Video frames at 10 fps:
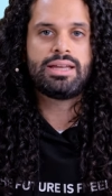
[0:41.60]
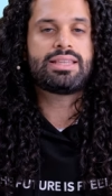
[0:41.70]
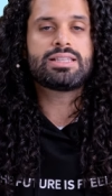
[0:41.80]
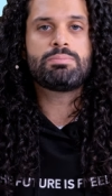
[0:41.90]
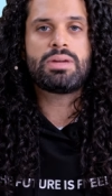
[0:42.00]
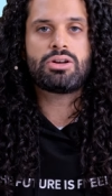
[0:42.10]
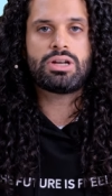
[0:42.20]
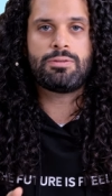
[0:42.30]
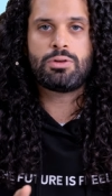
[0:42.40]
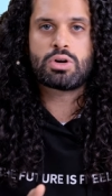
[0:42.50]
It doesn't matter
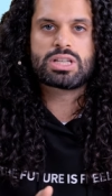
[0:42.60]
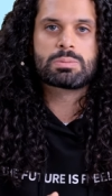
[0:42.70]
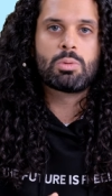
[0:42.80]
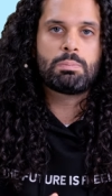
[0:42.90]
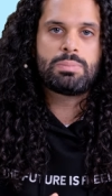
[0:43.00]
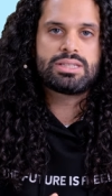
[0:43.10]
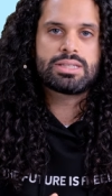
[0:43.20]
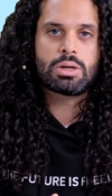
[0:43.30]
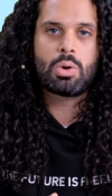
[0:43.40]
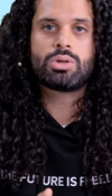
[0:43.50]
if you're a small
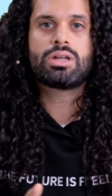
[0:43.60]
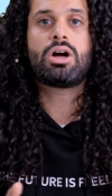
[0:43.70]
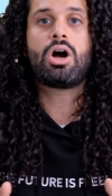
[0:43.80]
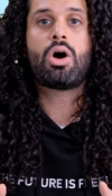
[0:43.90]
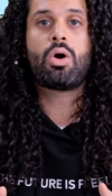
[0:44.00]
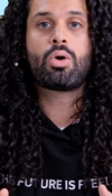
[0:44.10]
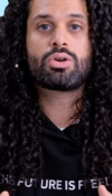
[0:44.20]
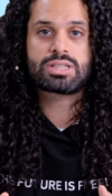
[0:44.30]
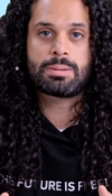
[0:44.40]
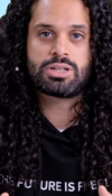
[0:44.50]
business owner
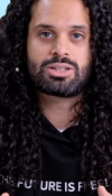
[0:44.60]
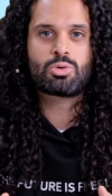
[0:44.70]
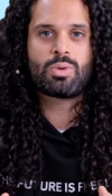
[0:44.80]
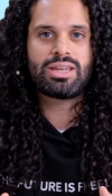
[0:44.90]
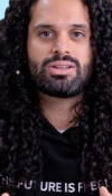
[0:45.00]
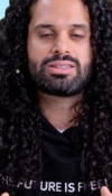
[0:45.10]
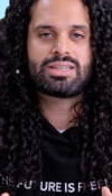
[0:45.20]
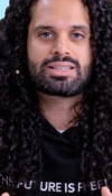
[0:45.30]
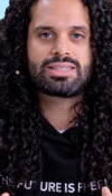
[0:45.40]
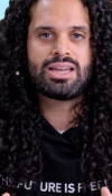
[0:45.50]
or subject to regular
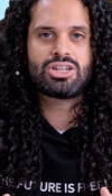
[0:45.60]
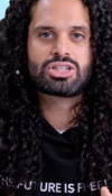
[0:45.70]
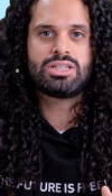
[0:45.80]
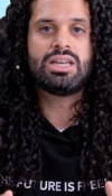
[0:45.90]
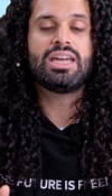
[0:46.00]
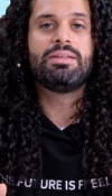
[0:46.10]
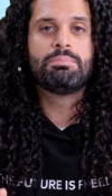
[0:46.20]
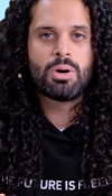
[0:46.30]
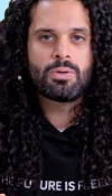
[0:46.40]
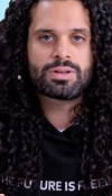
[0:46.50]
taxation, in
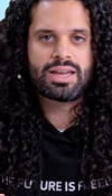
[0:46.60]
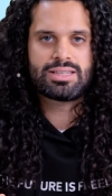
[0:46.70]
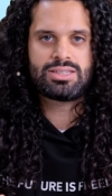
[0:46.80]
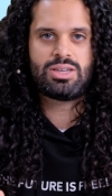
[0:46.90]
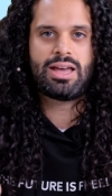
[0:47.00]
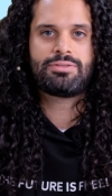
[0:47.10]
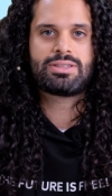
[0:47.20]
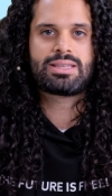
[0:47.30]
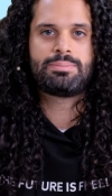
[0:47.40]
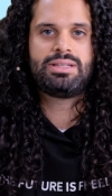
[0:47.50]
both cases you have to
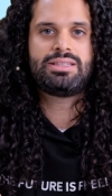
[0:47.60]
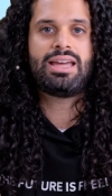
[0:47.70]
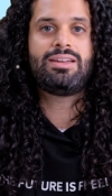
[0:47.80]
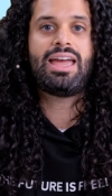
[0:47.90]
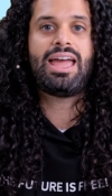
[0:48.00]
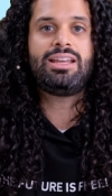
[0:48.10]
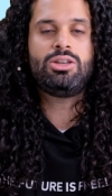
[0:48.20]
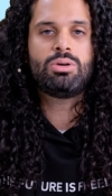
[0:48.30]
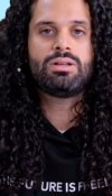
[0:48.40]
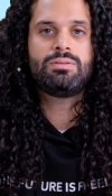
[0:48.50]
submit a
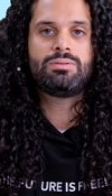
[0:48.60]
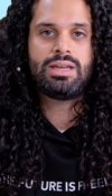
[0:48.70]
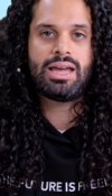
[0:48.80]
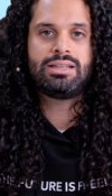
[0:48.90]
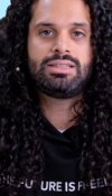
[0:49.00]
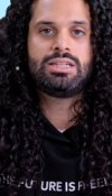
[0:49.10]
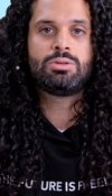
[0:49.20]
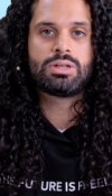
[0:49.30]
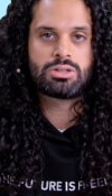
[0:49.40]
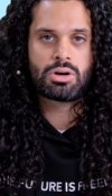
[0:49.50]
annual VAT
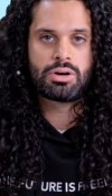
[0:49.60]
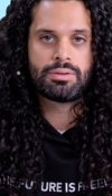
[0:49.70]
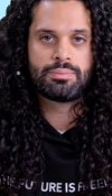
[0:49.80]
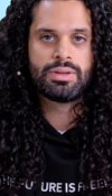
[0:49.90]
return.